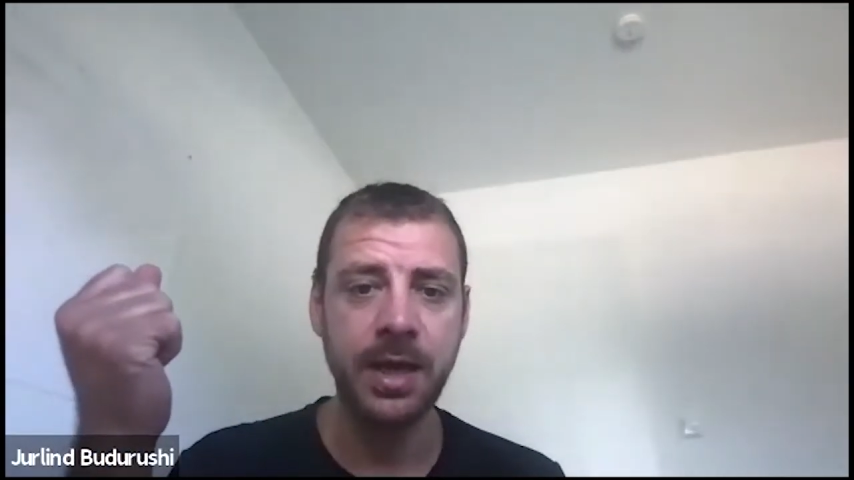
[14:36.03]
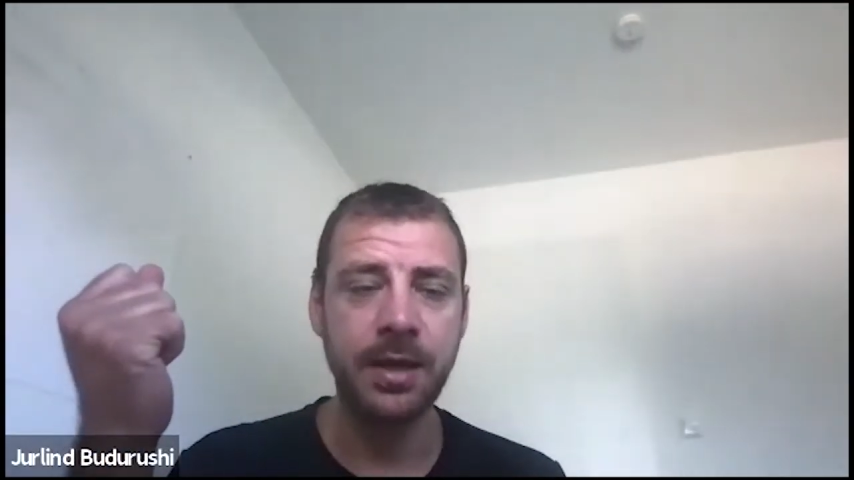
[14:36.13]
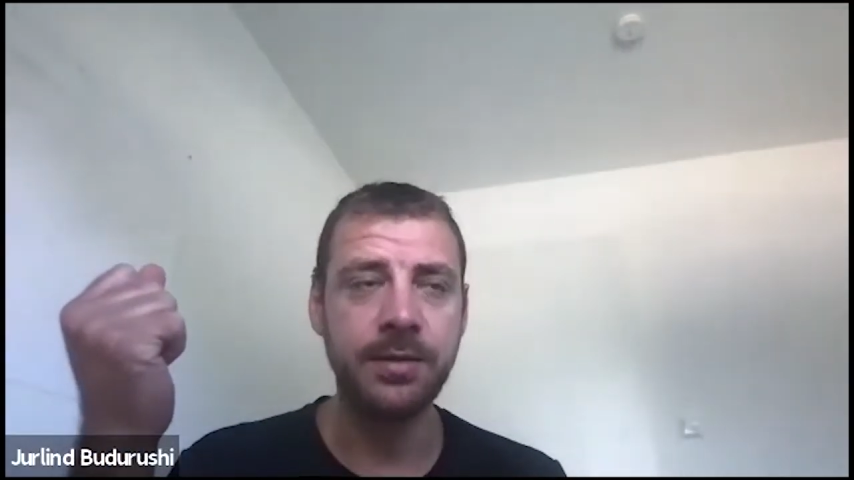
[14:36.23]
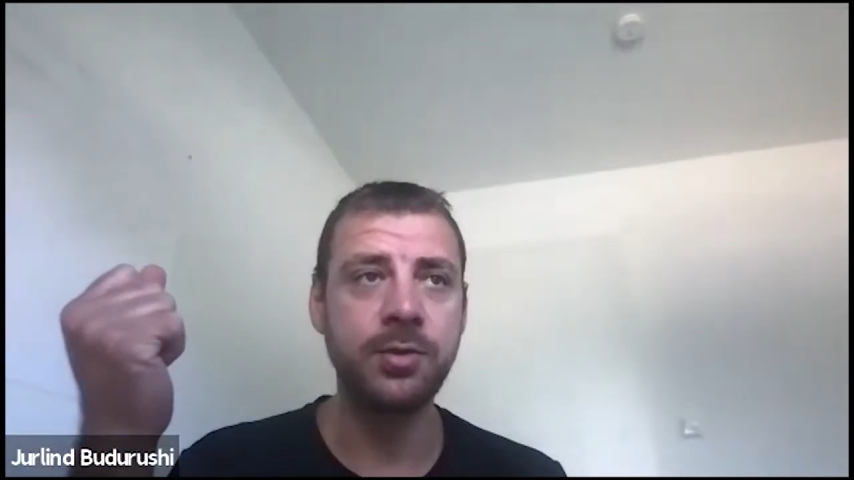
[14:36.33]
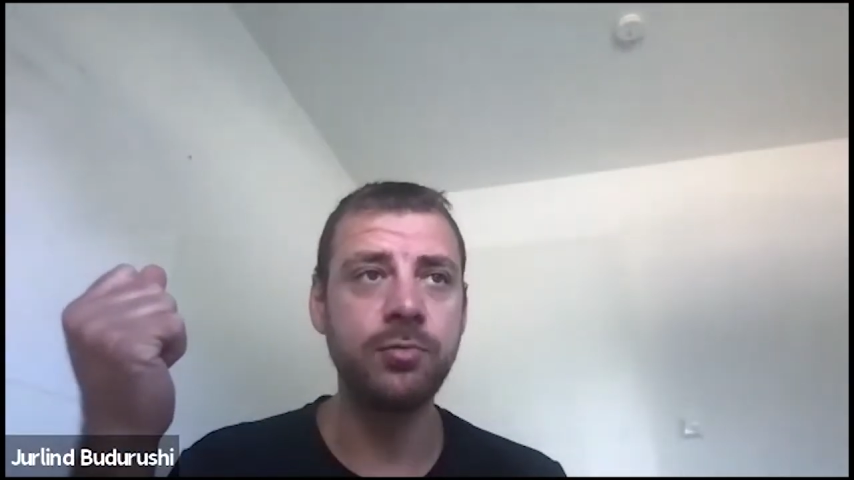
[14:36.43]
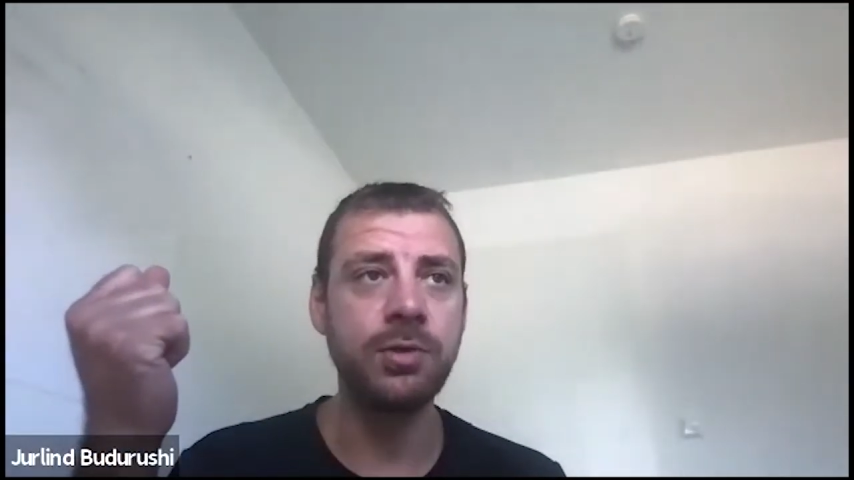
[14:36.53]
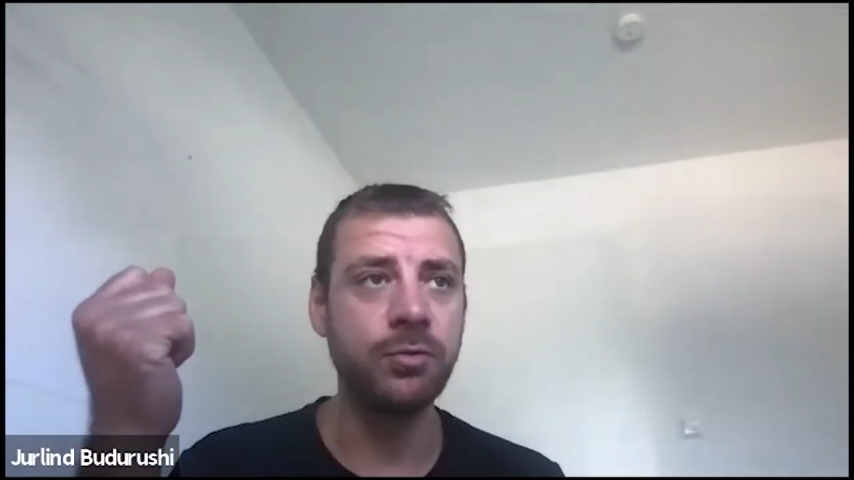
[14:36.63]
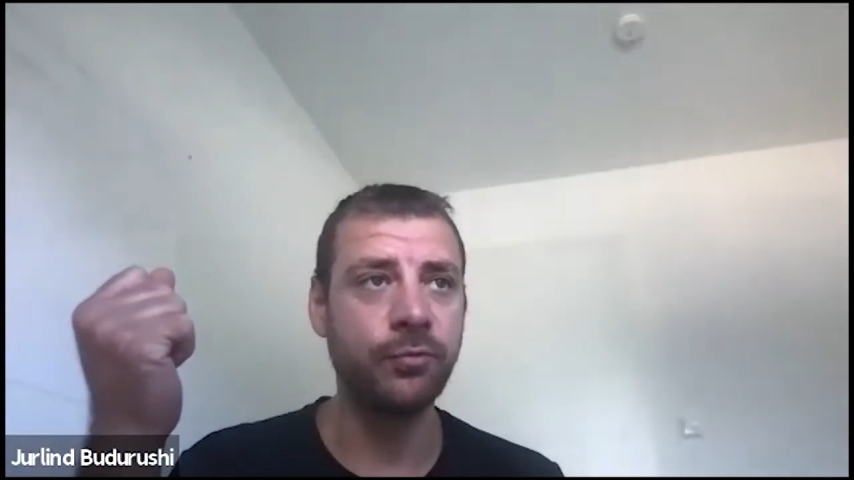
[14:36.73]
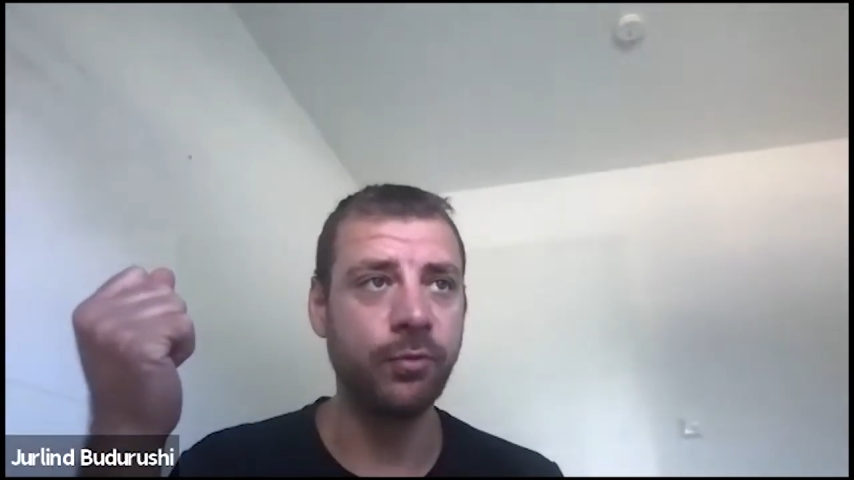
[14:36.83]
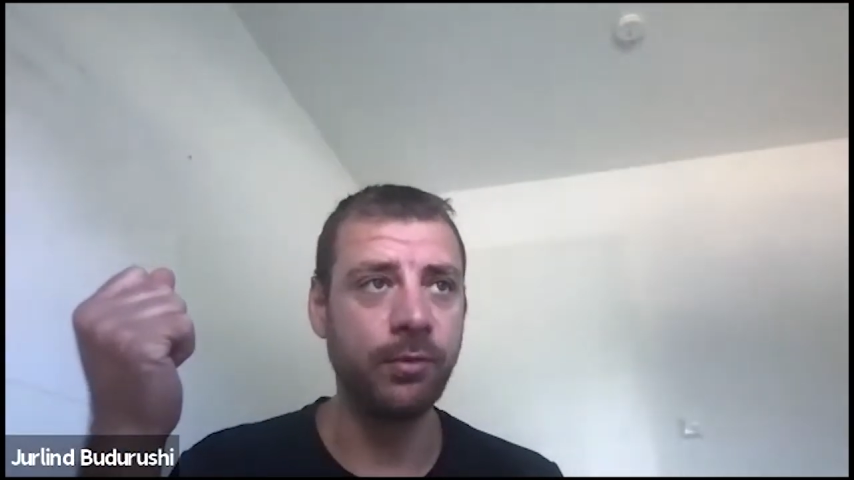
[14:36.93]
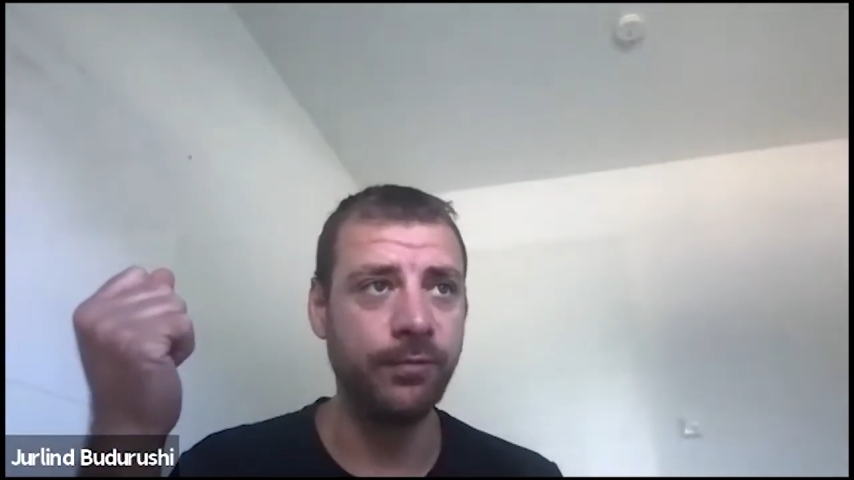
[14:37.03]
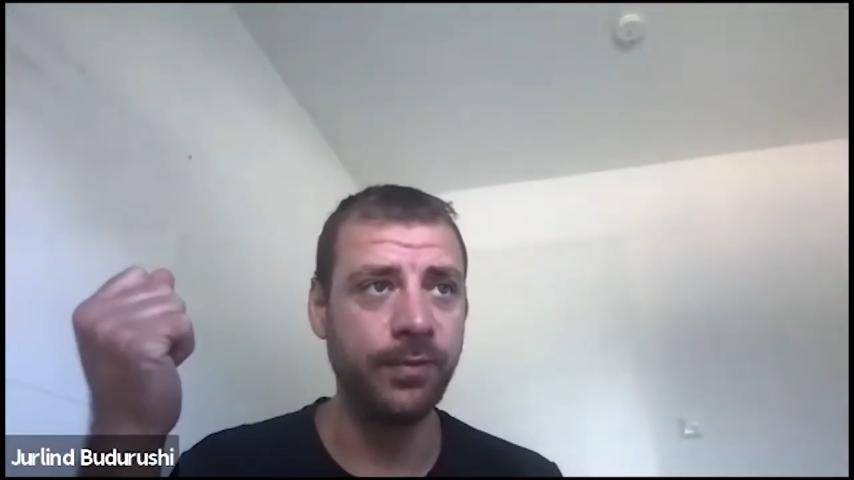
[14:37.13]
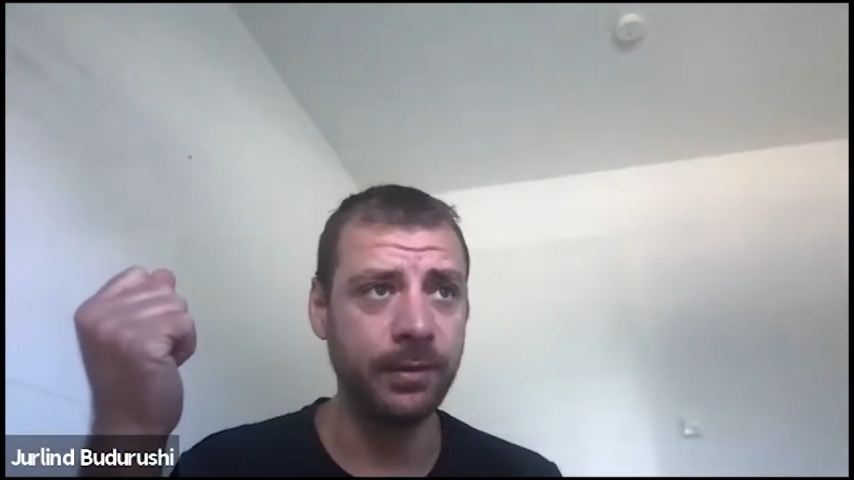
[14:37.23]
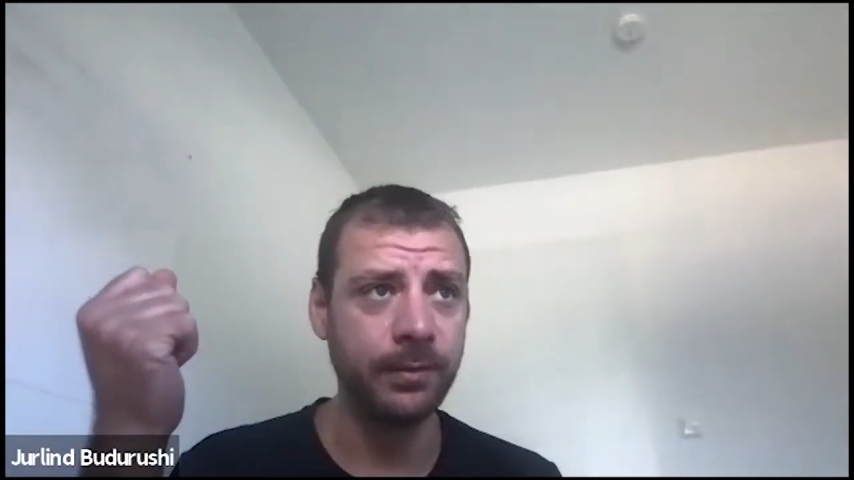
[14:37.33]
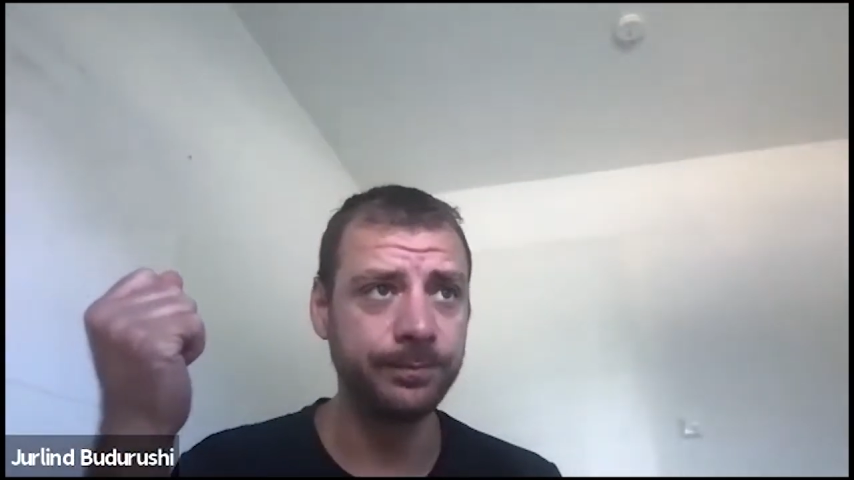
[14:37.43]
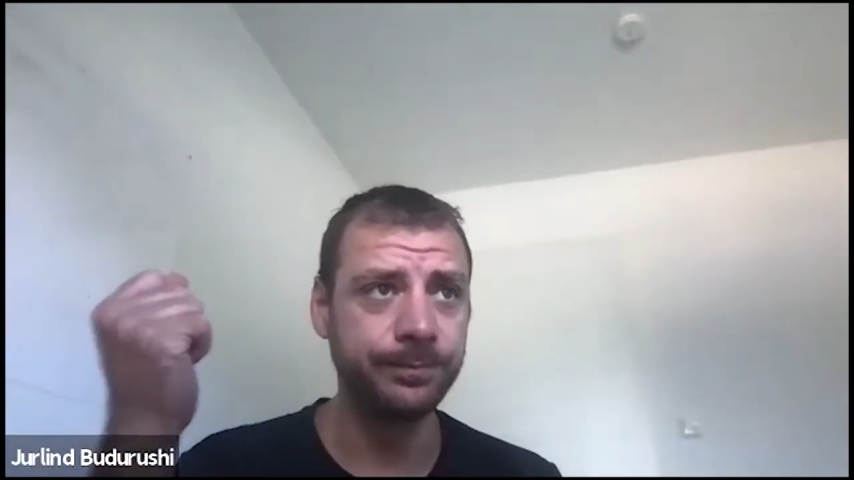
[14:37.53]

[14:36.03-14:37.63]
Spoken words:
that you need to fulfill,